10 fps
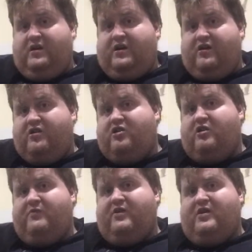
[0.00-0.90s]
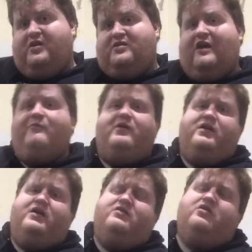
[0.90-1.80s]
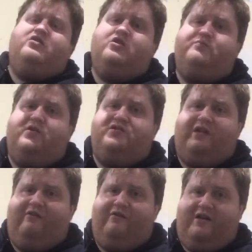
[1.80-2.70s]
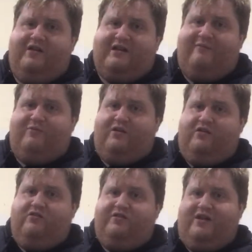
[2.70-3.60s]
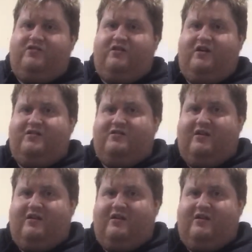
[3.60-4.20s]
A YouTube personality is somebody who's actually a